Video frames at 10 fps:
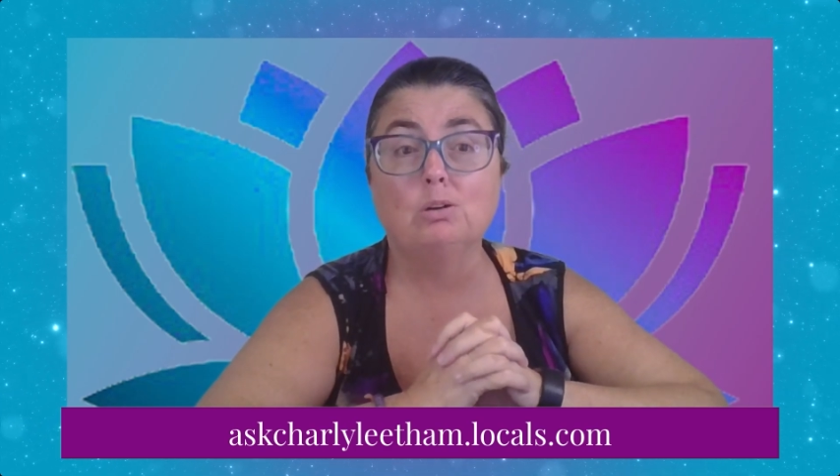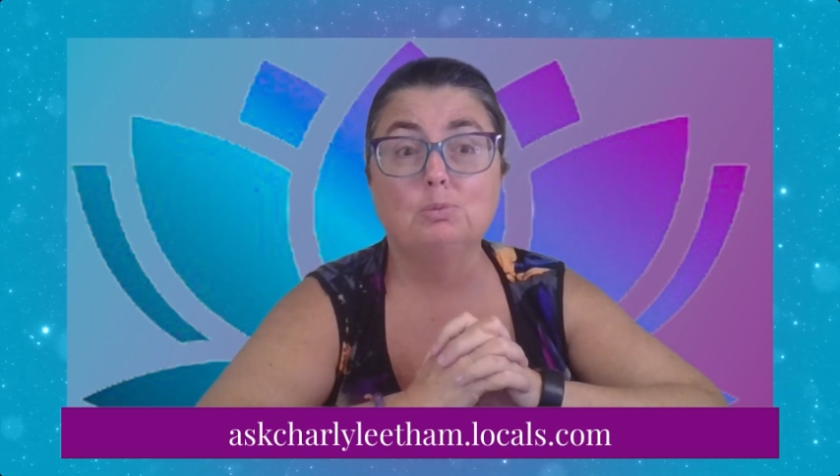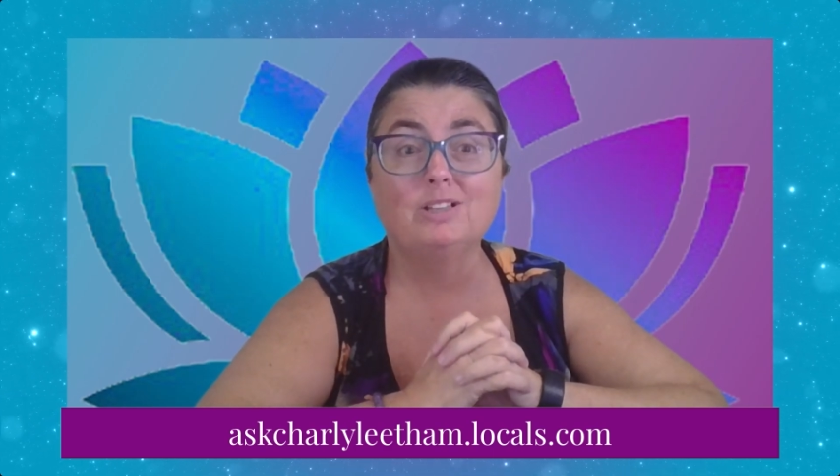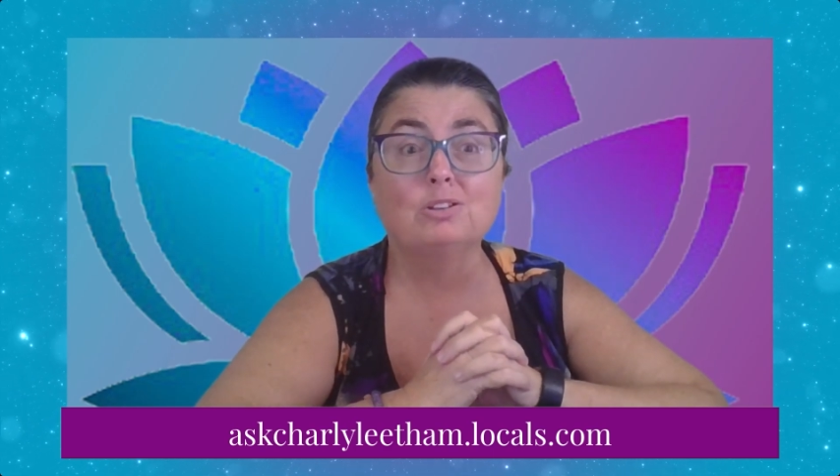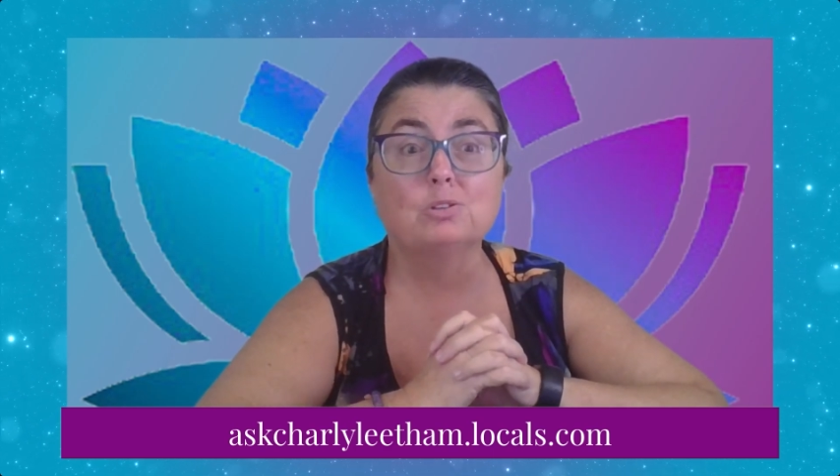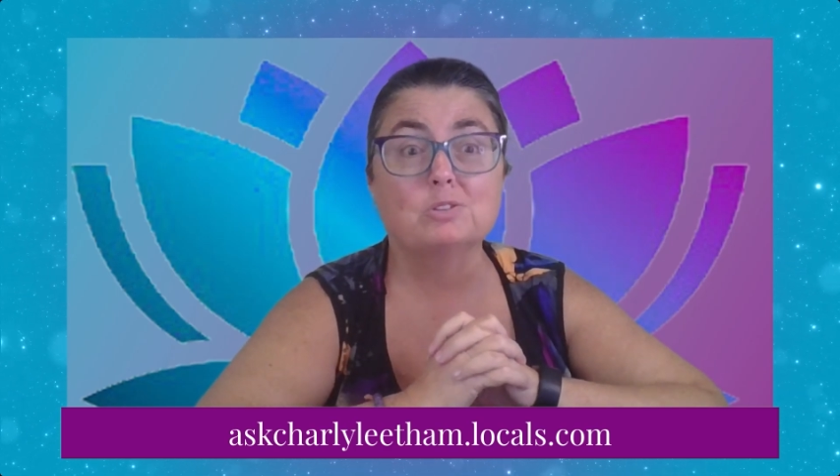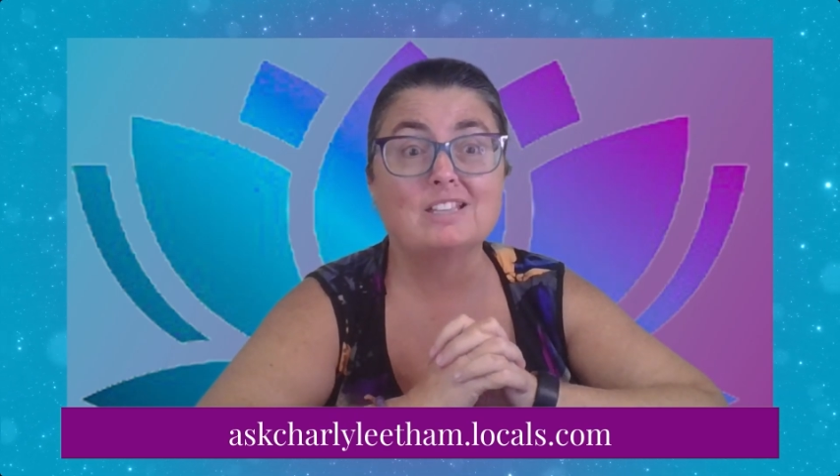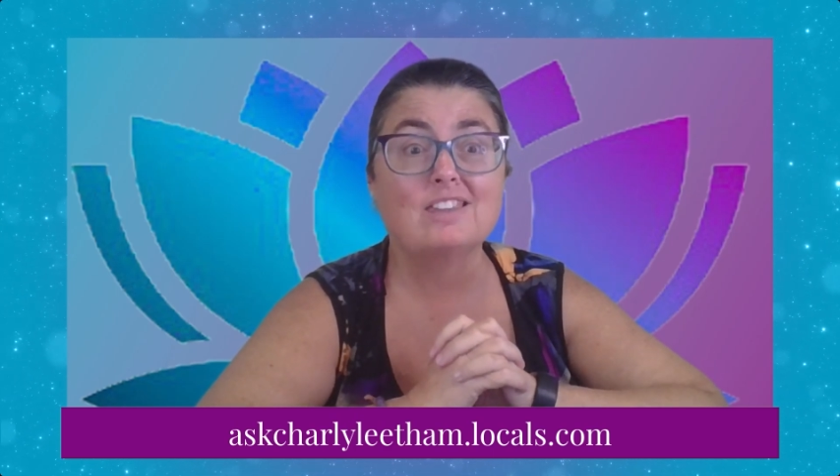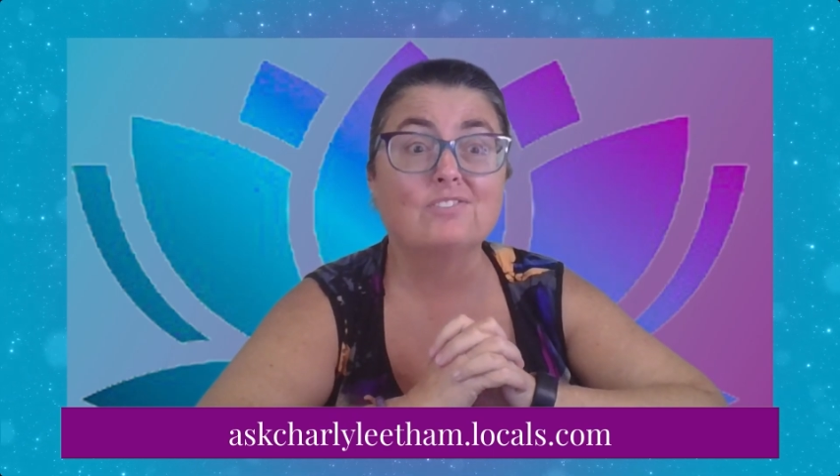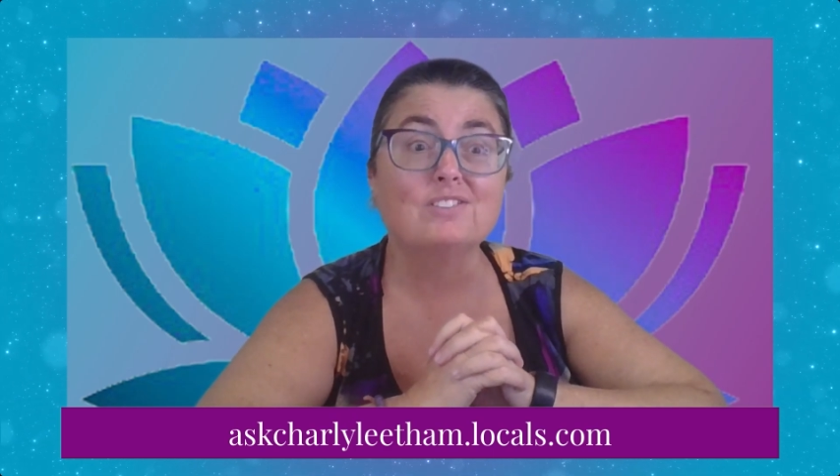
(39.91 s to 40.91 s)
Pulling it all
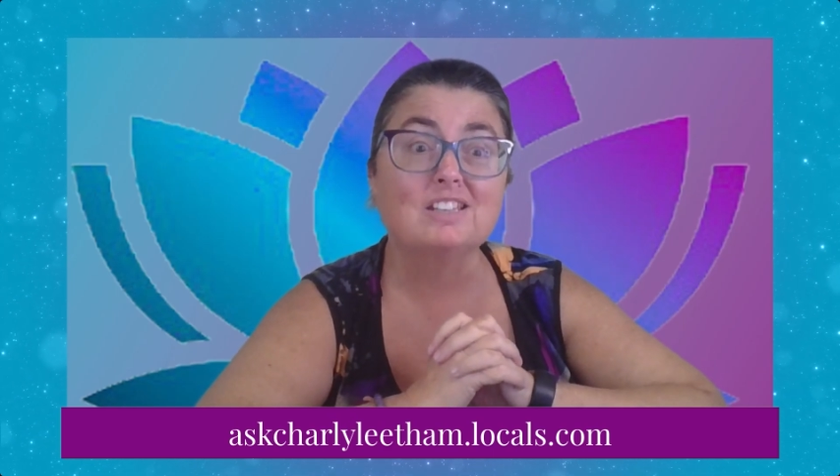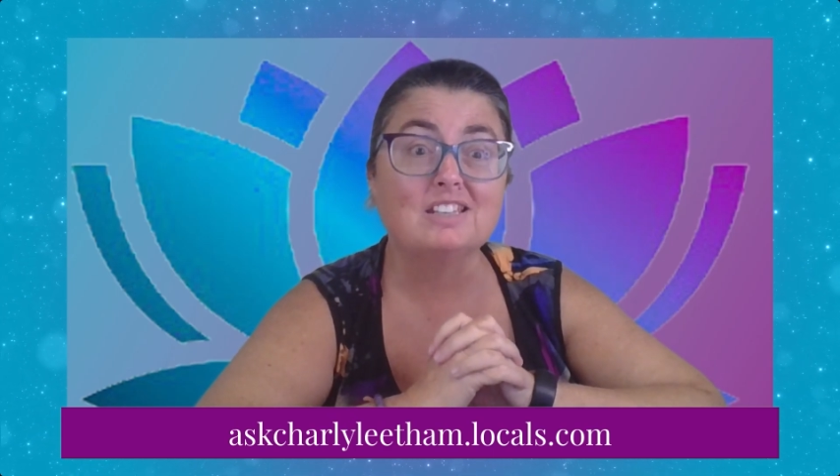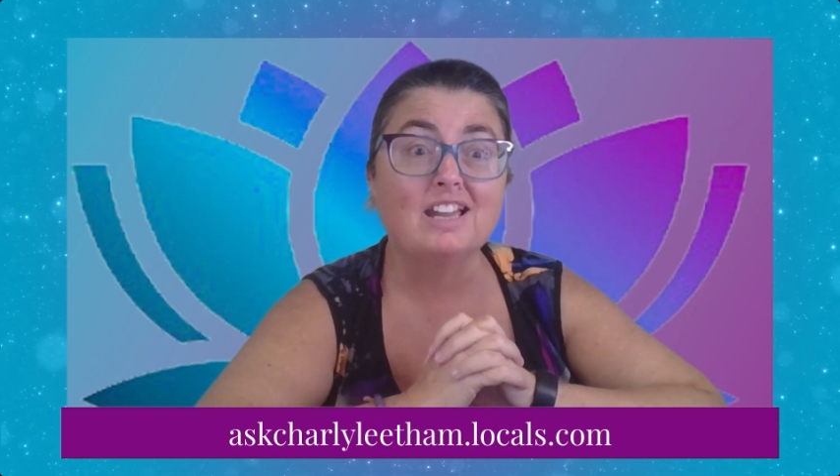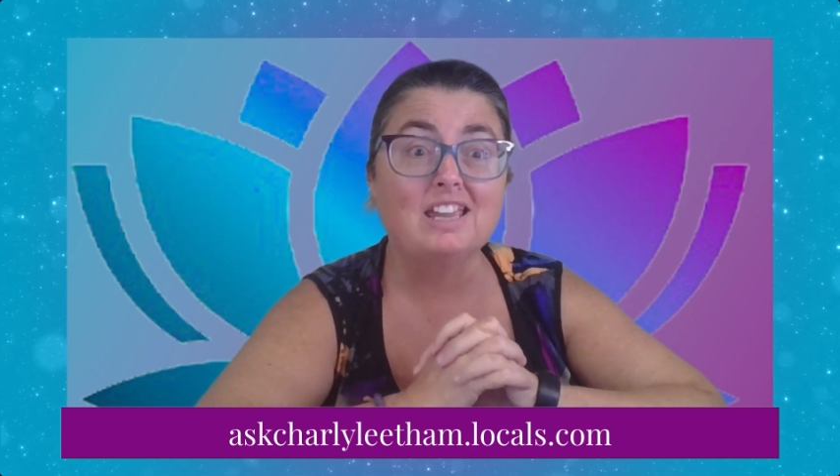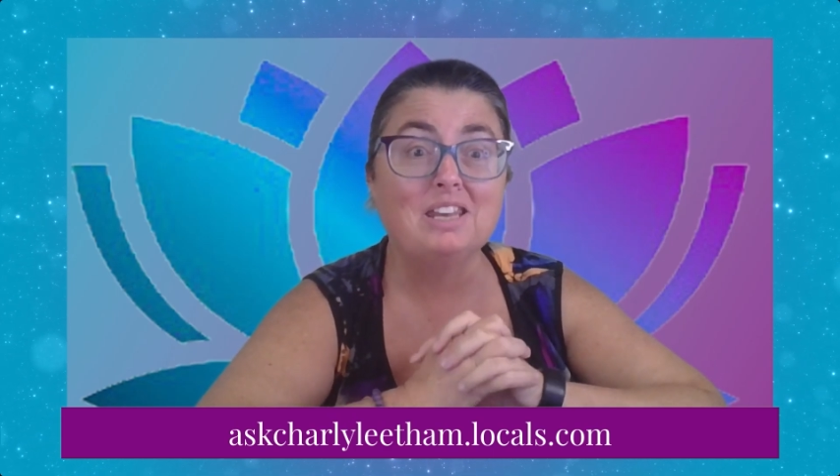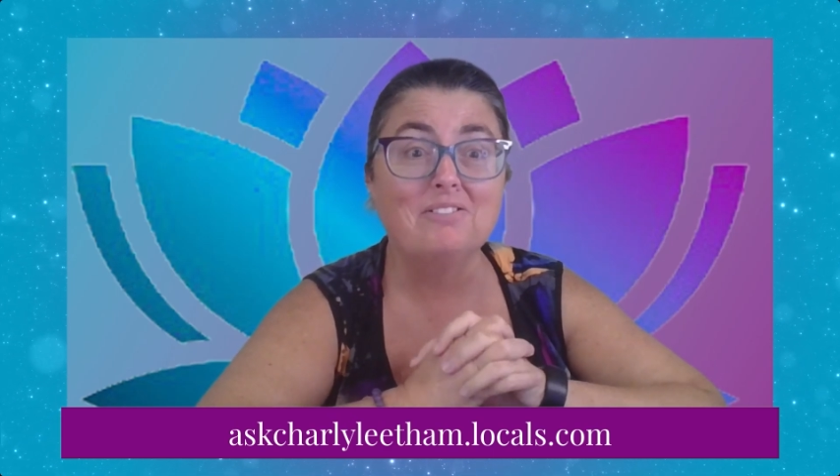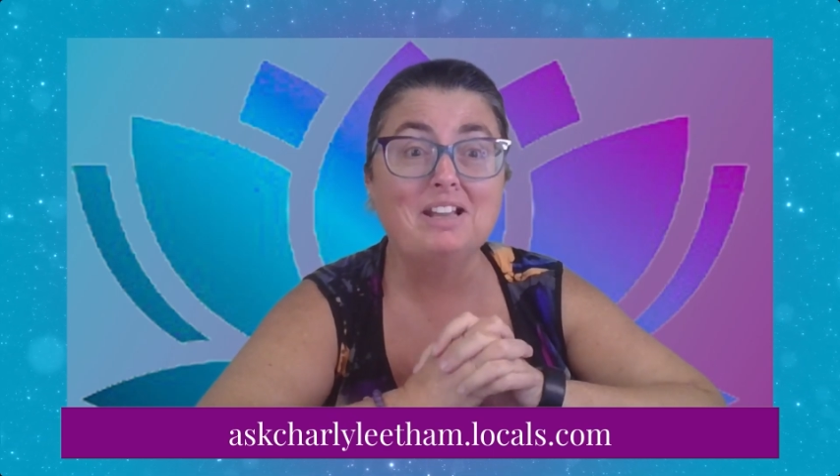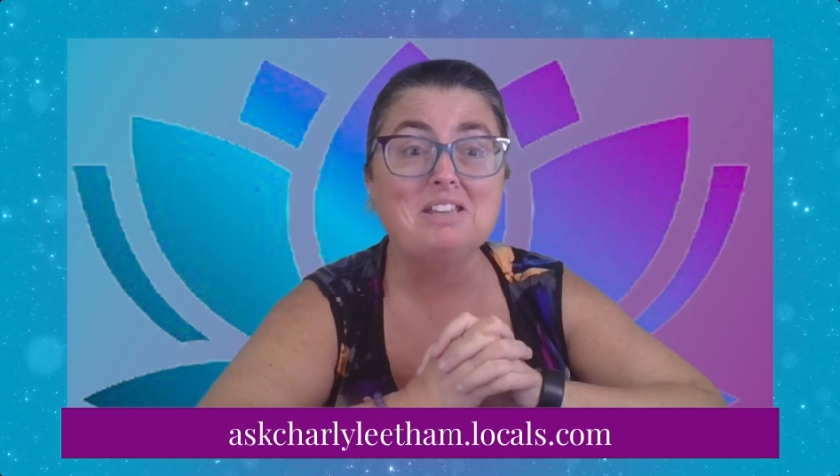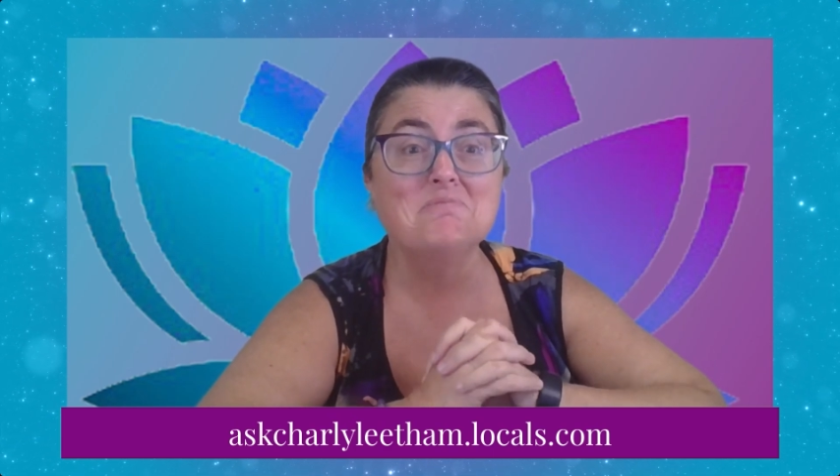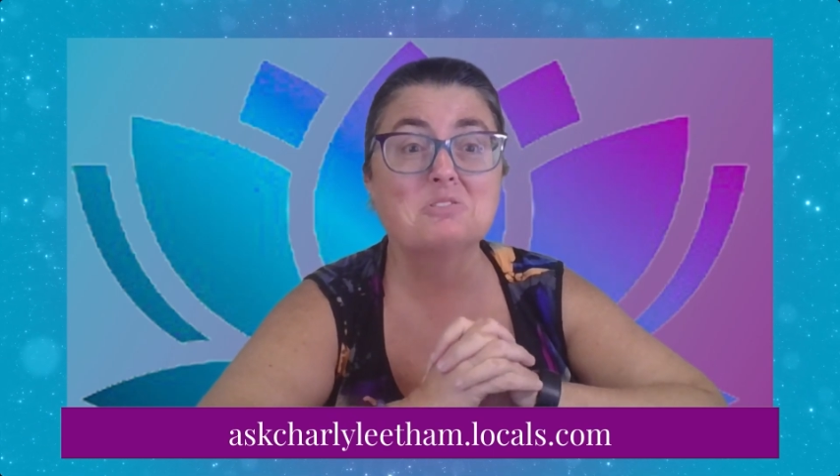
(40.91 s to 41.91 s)
together for today anyway.